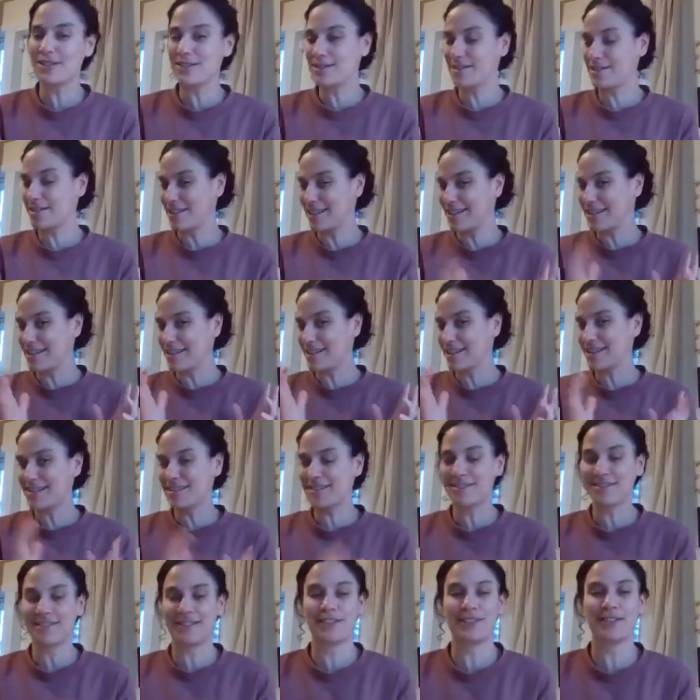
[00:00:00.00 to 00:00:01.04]

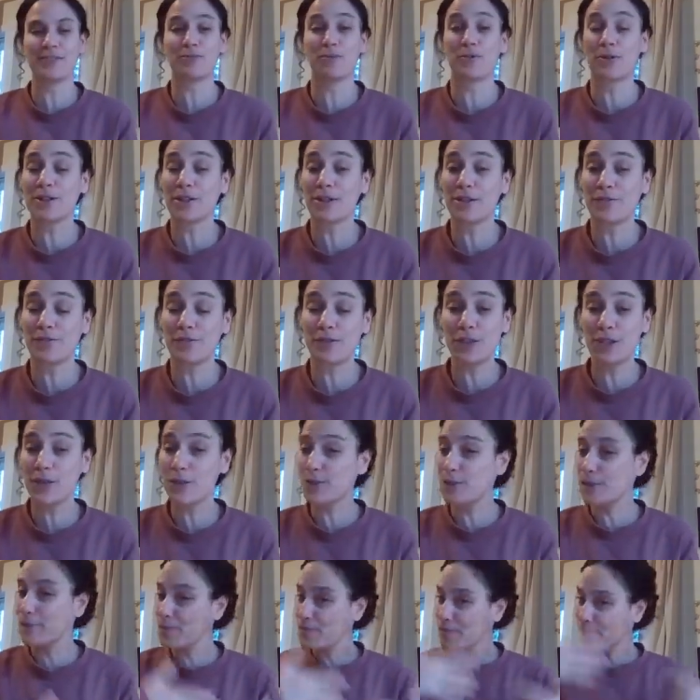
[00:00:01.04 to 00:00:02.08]
it worked for
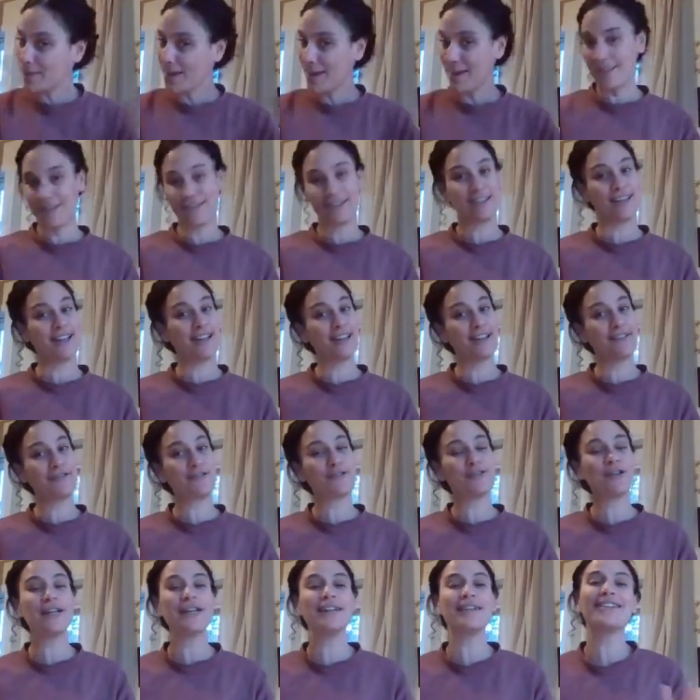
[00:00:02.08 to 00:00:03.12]
you. Tell a
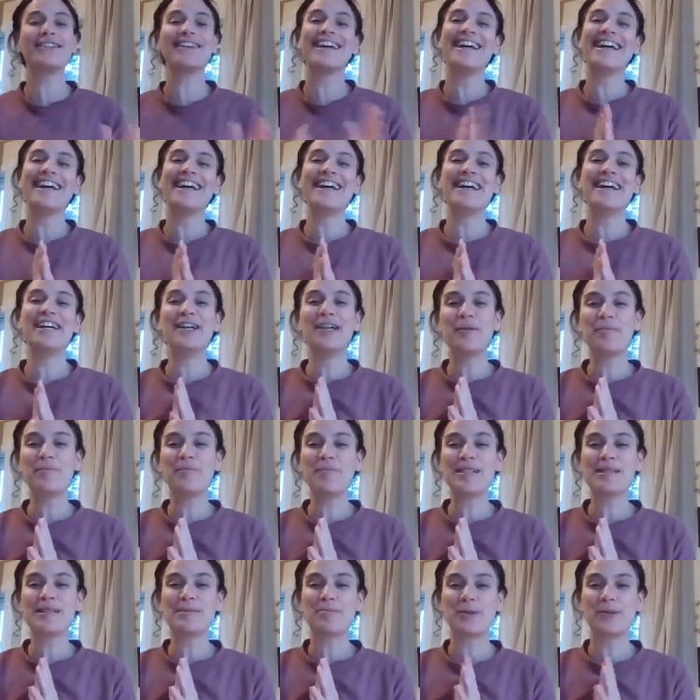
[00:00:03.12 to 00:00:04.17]
friend, help me
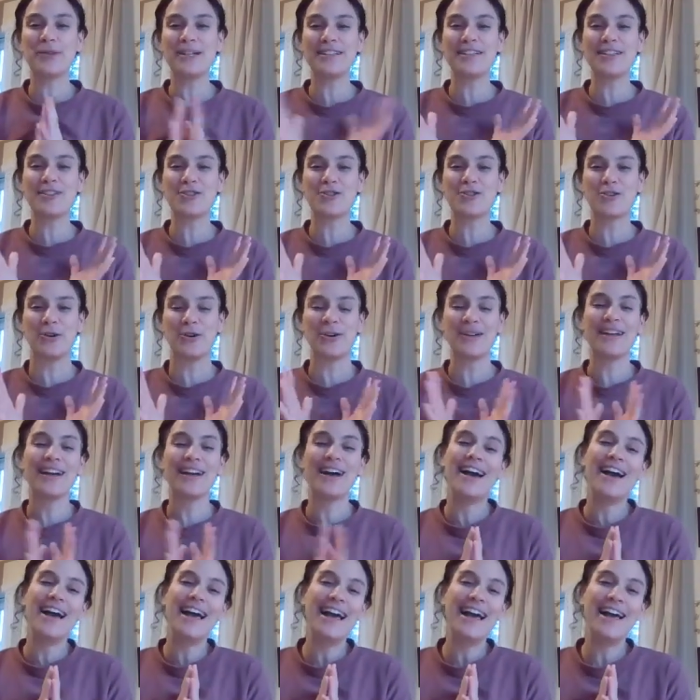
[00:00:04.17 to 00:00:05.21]
spread the joy.
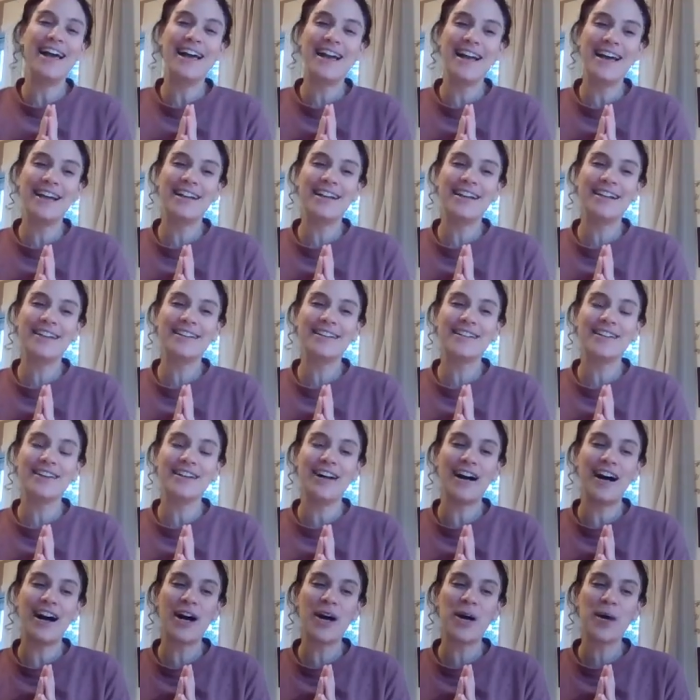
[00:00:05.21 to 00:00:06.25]
And
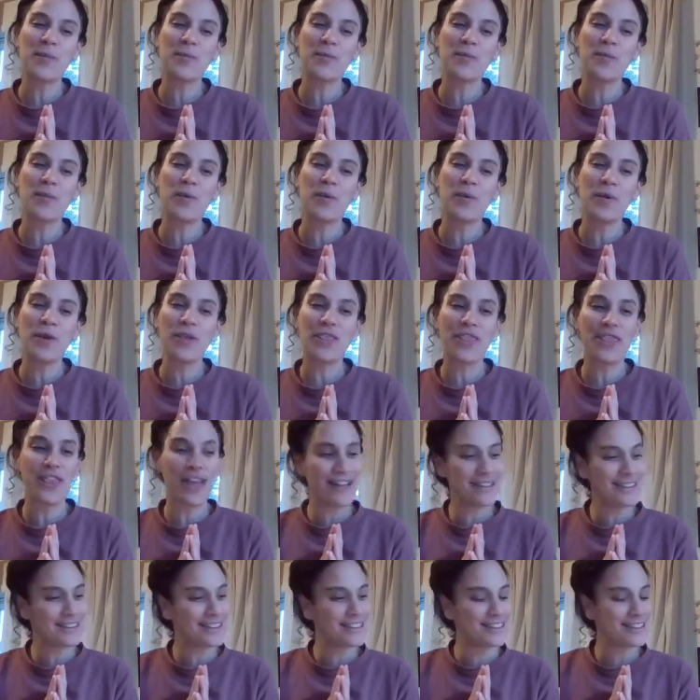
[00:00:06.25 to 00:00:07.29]
with
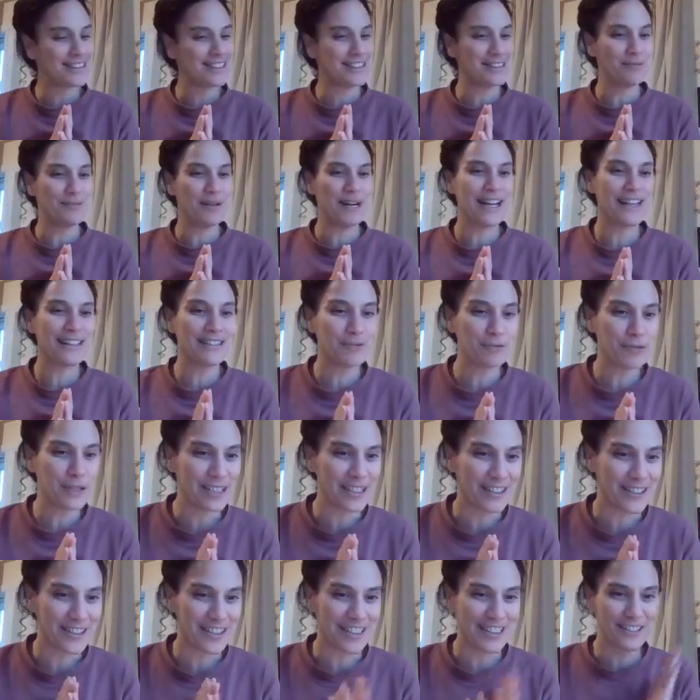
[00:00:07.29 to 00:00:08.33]
that in mind, we
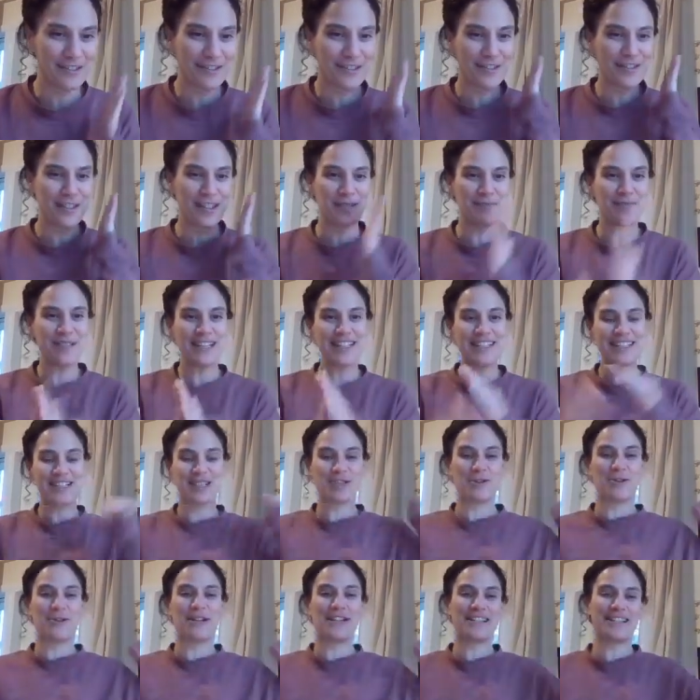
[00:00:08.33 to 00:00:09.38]
are at 15 minutes,
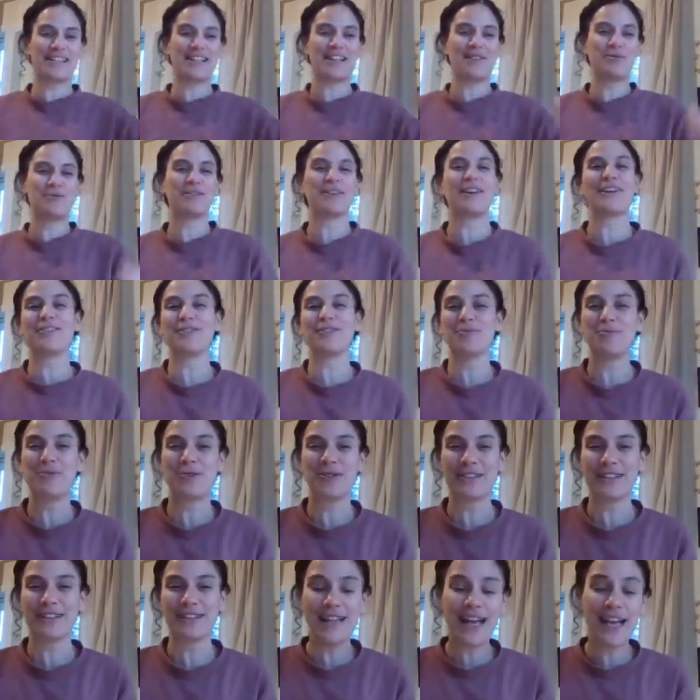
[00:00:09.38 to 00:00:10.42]
so I said I will not do more
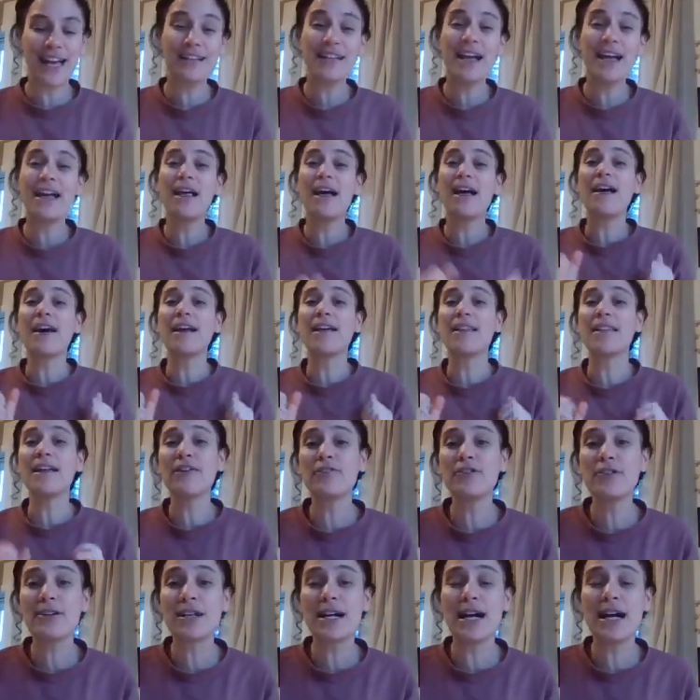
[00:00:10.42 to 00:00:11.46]
than that. I love
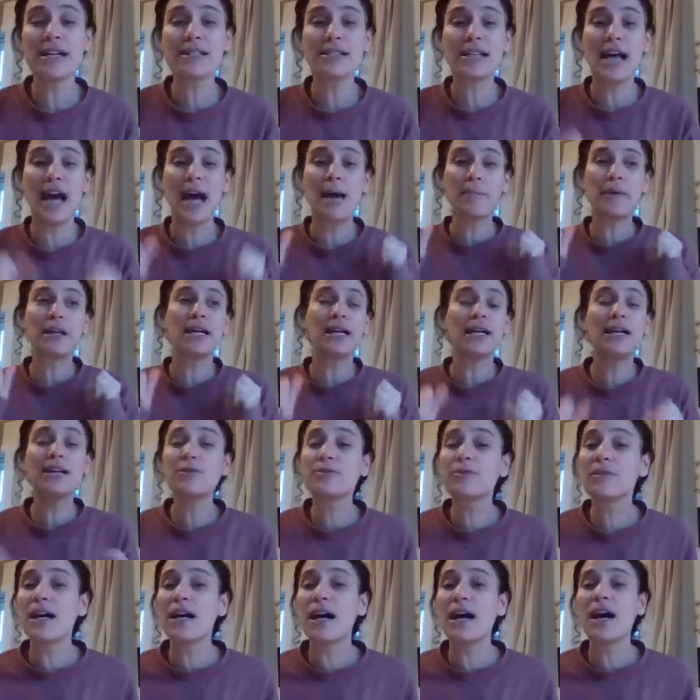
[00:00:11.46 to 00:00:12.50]
you guys. Happy
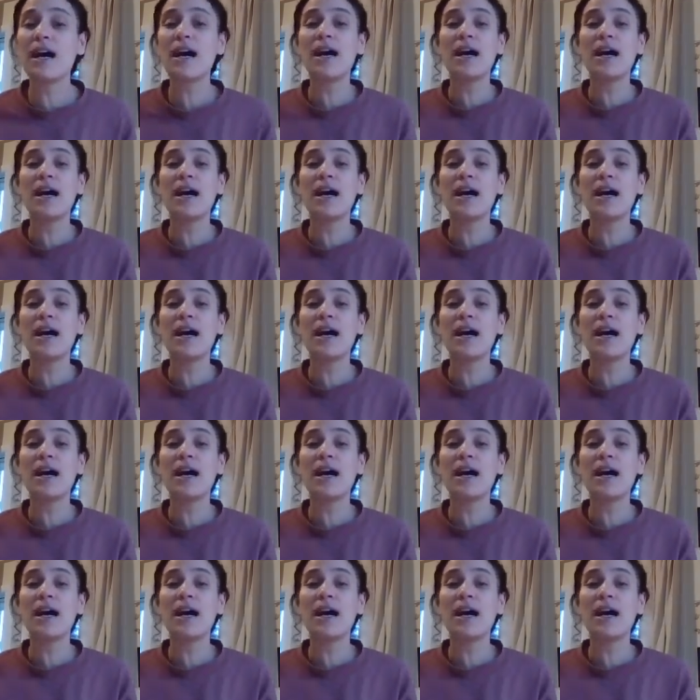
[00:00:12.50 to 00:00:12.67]
Hanukkah,